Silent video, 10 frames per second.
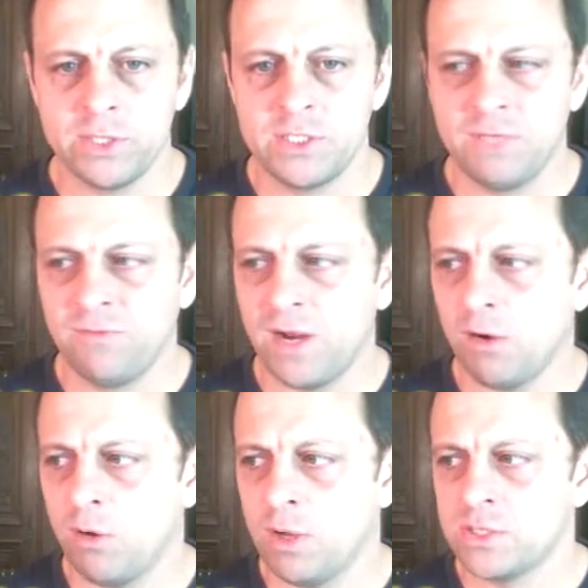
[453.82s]

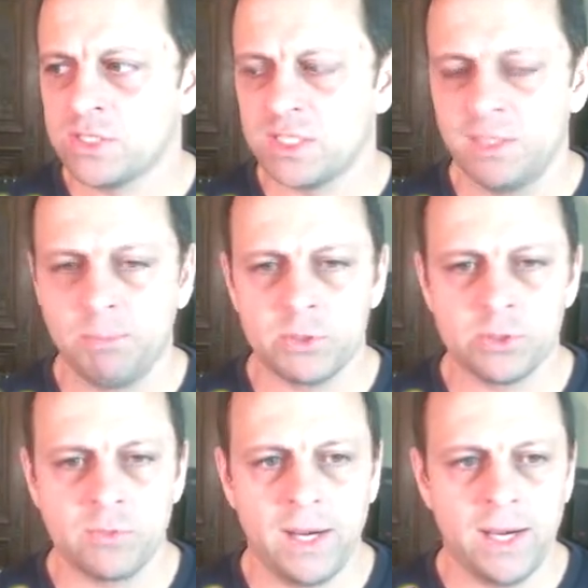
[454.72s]
ceasefire on sleepers
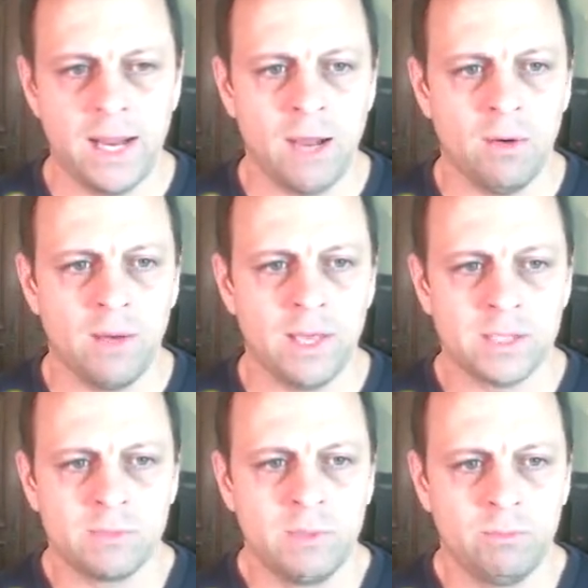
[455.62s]
right now,
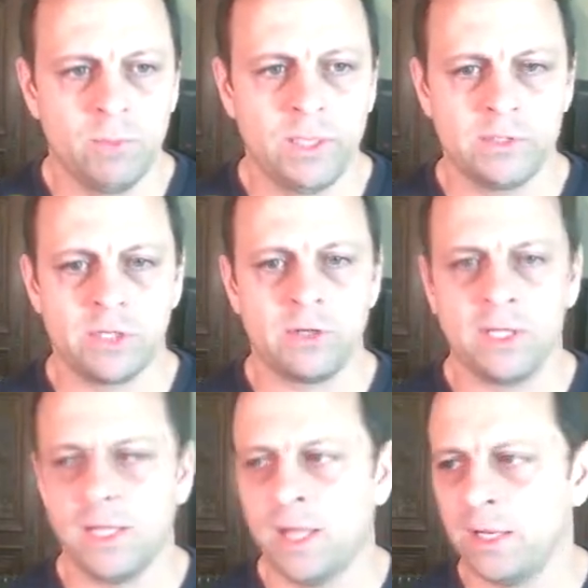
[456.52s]
as we consider the
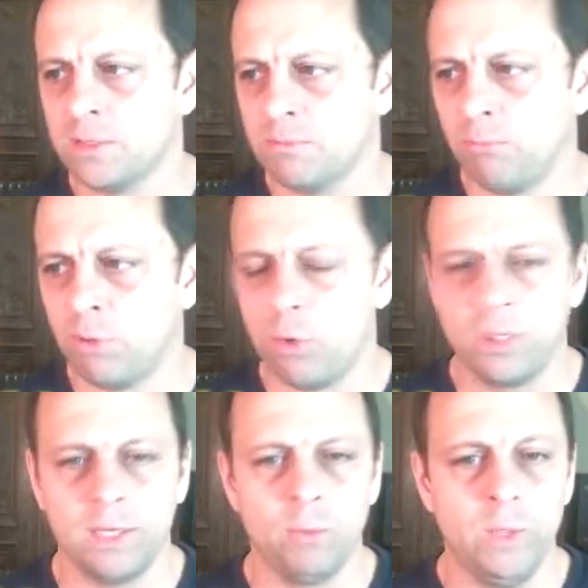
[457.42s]
alliance
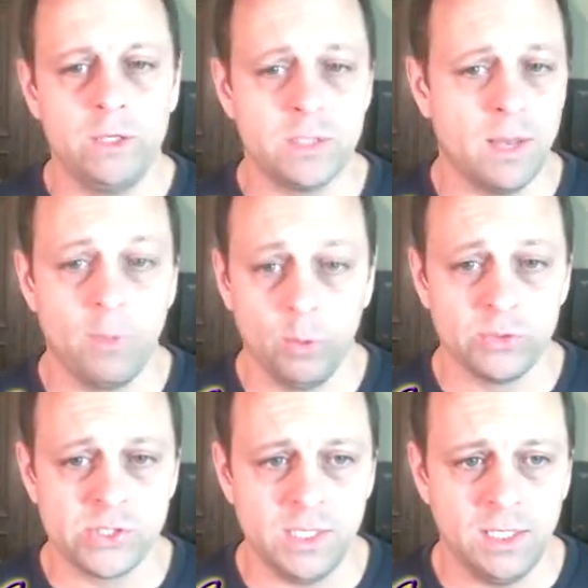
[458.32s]
broken. We'll
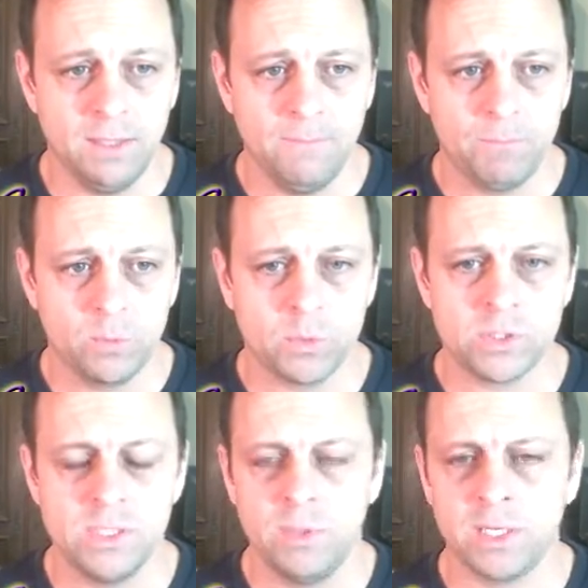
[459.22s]
see.
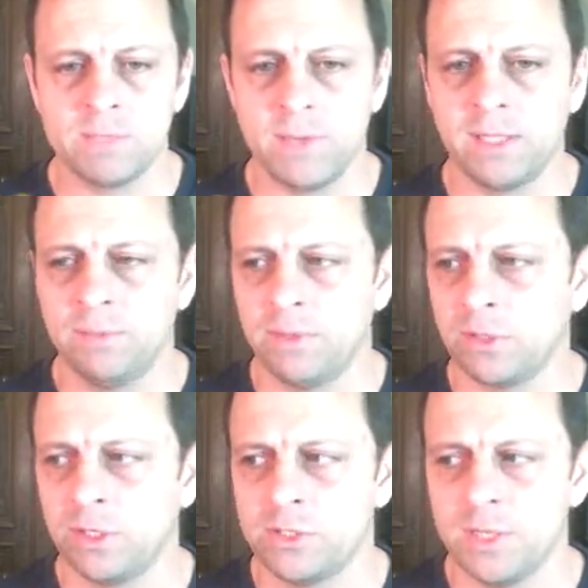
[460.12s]
We expect them that they're
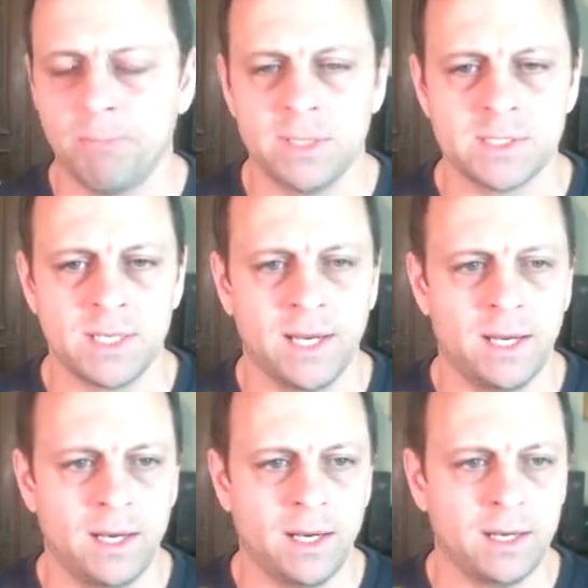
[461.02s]
going to jump us, and
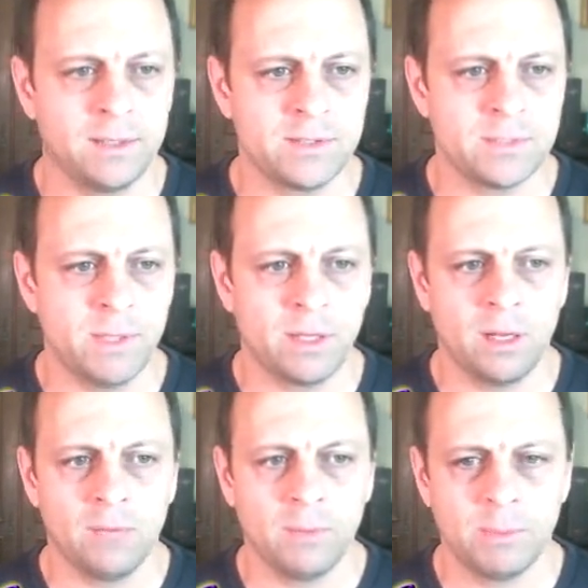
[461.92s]
I anticipate that
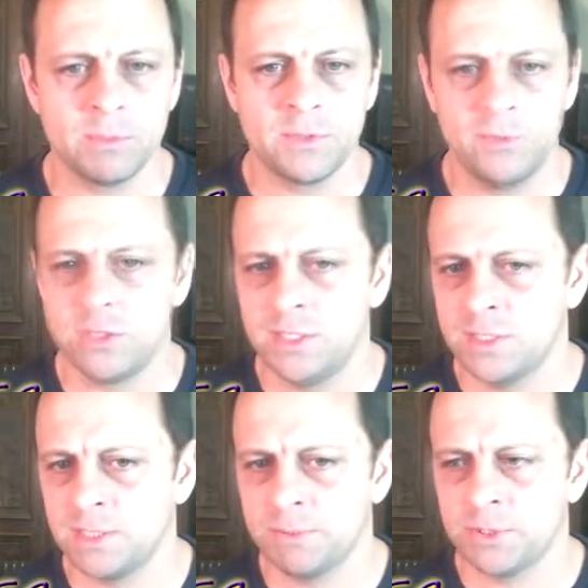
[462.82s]
all of our members, if you see
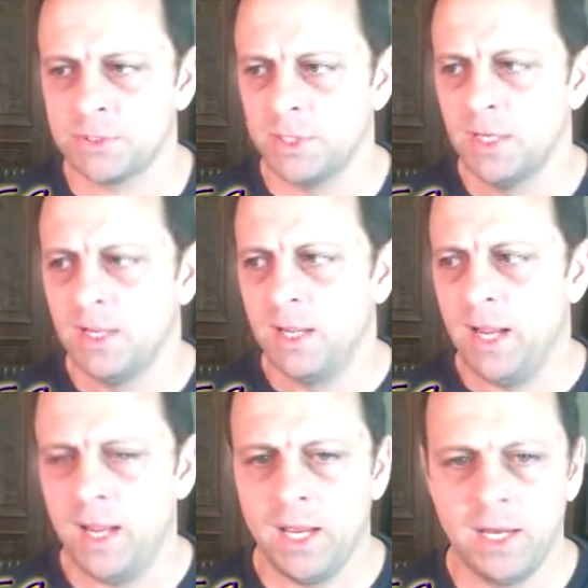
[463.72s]
sleepers,
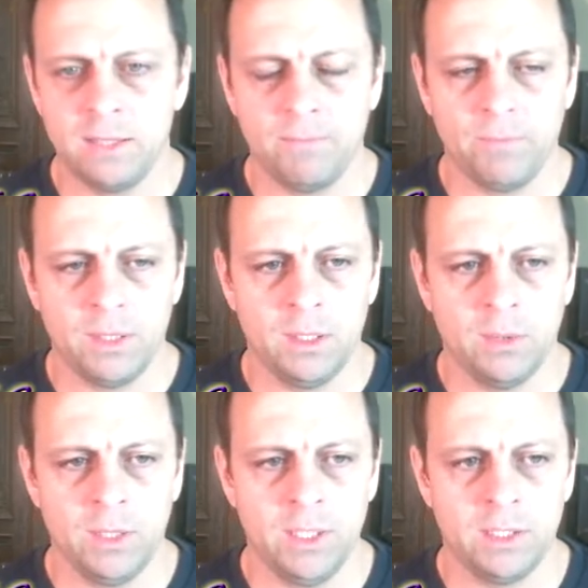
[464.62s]
and
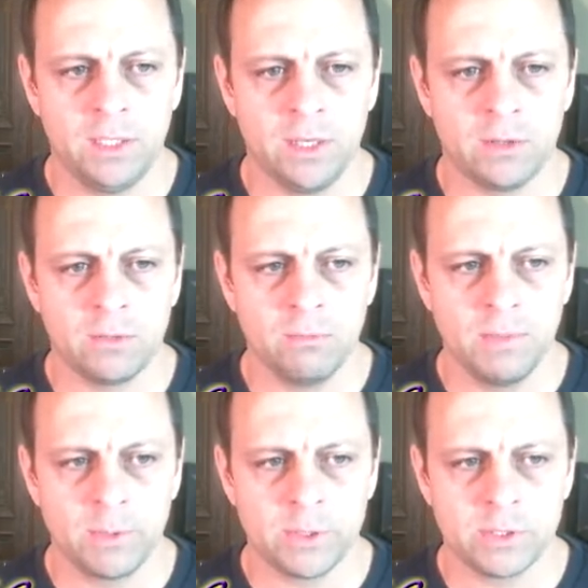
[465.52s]
any of the other
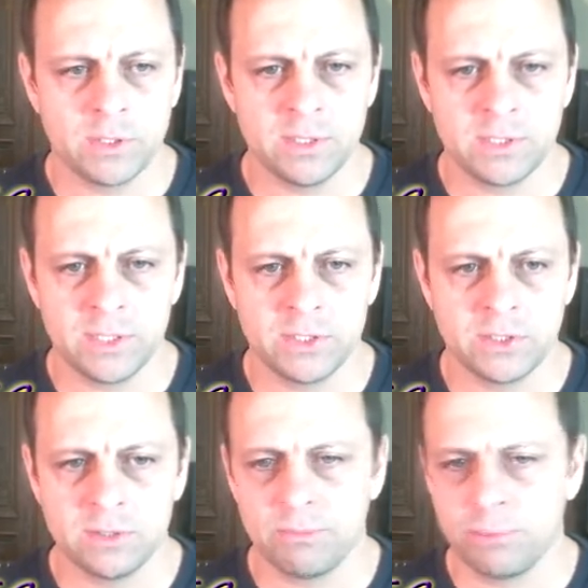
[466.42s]
members,
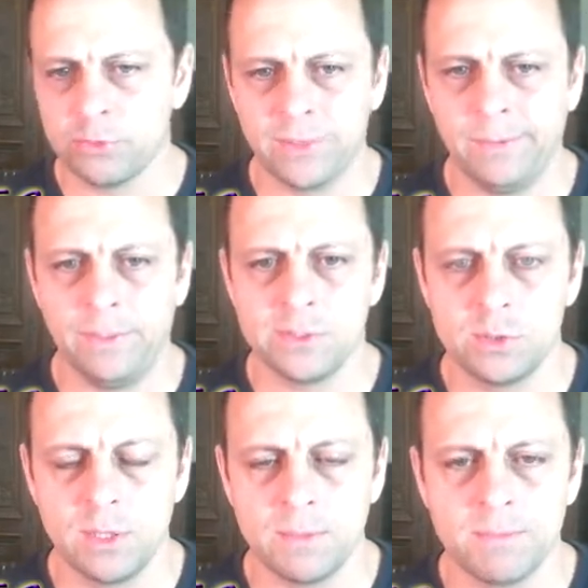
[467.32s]
Sinister, Brosco, anyone else
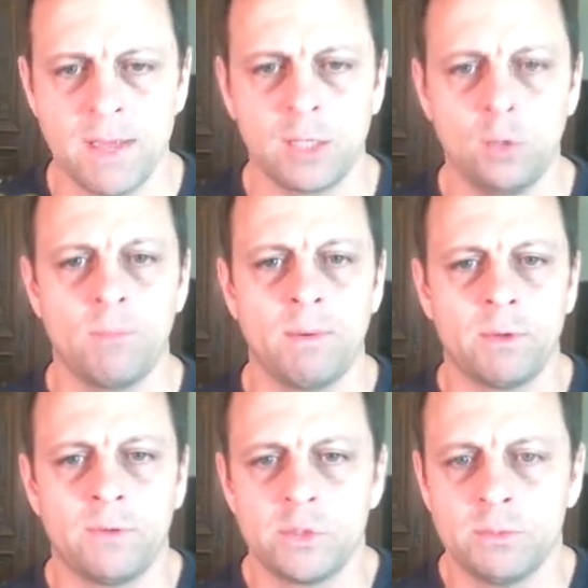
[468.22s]
who comes back who are a
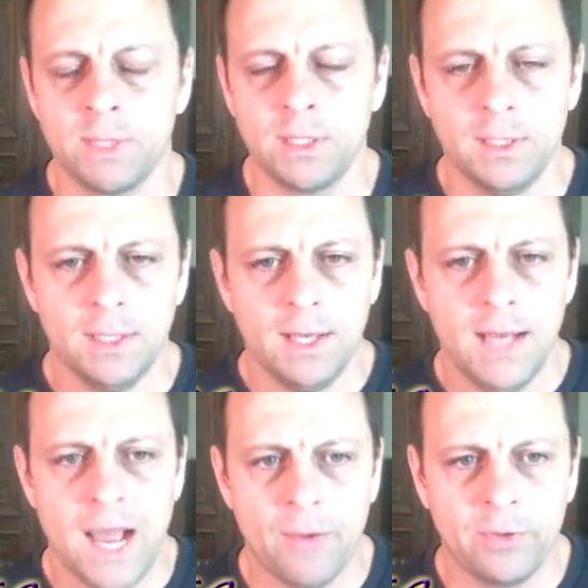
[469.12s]
member of Zumba
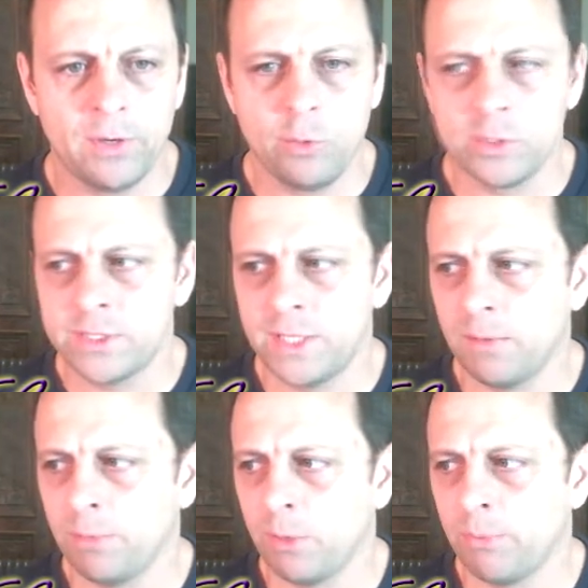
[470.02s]
out there, of course, take
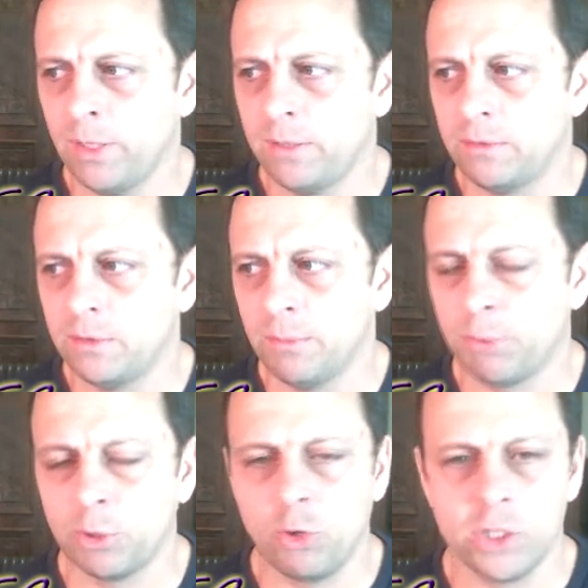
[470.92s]
appropriate
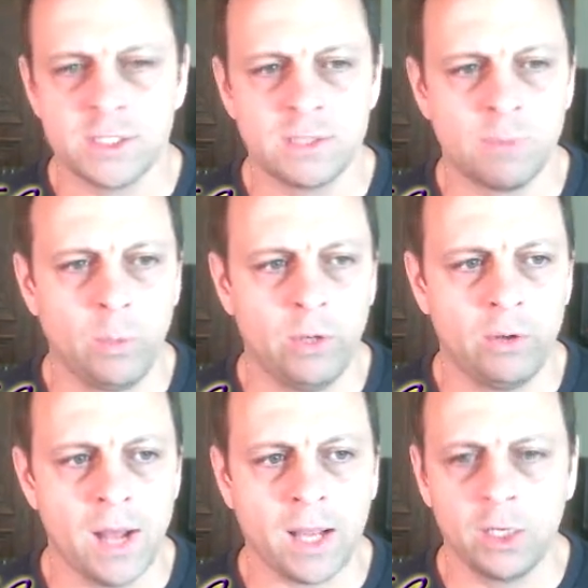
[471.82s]
precautions, but we are
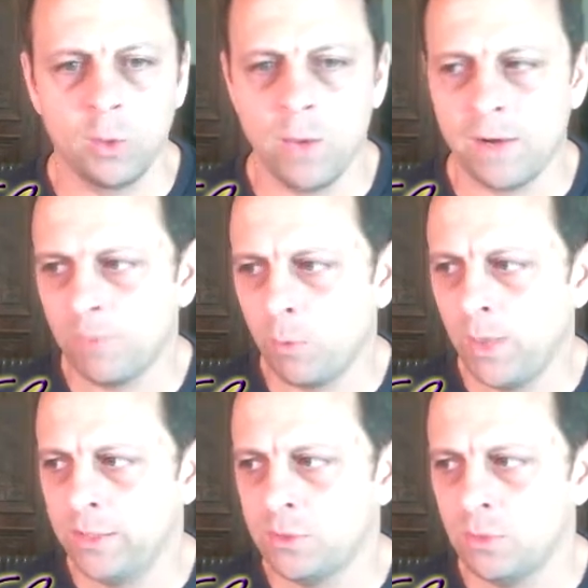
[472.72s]
not going to go out of our
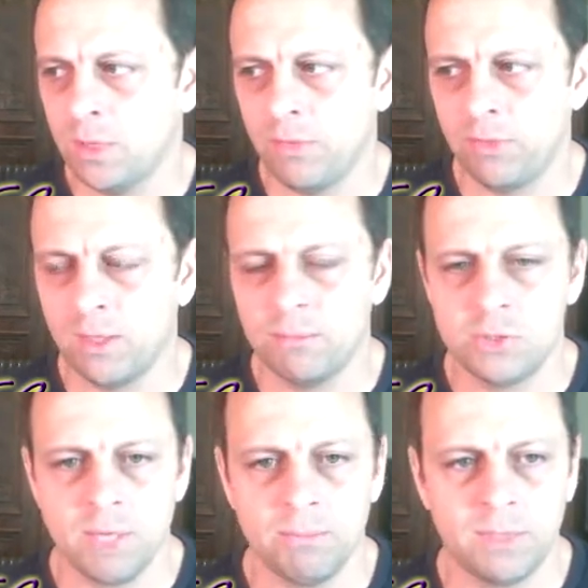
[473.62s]
way to hunt them,
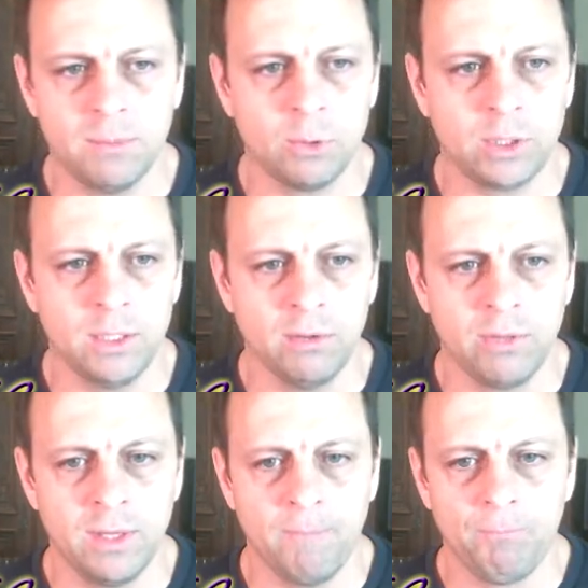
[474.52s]
jump them, or kill
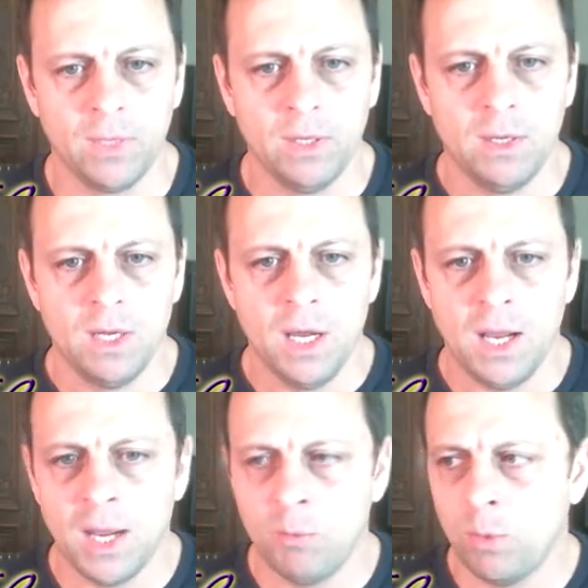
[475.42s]
them.
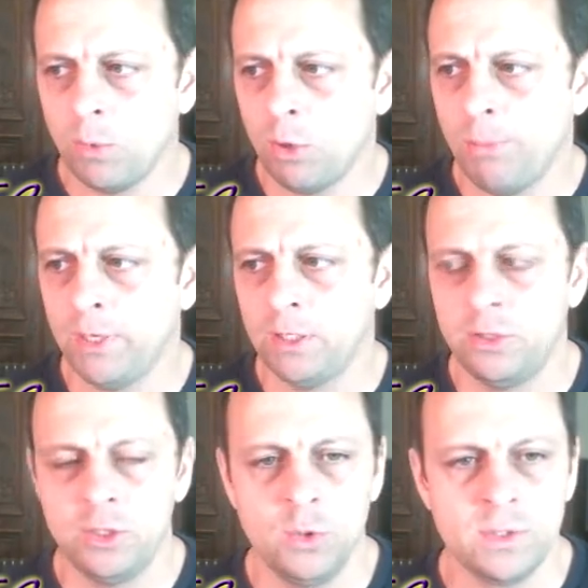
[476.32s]
What we're hoping to
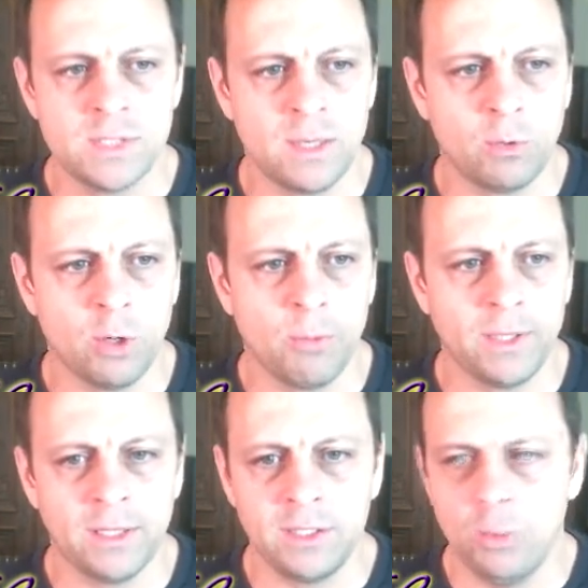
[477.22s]
do is that we're hoping
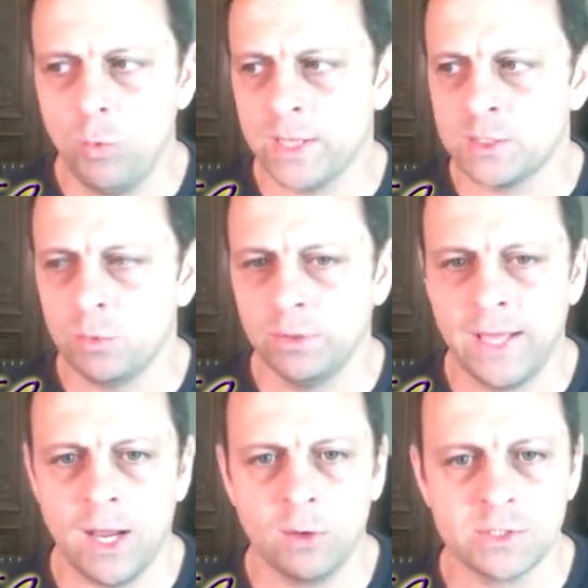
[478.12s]
that the West will
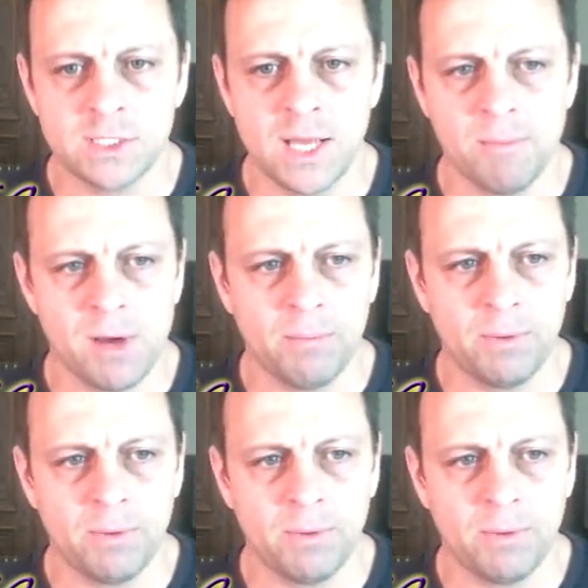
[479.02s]
now step up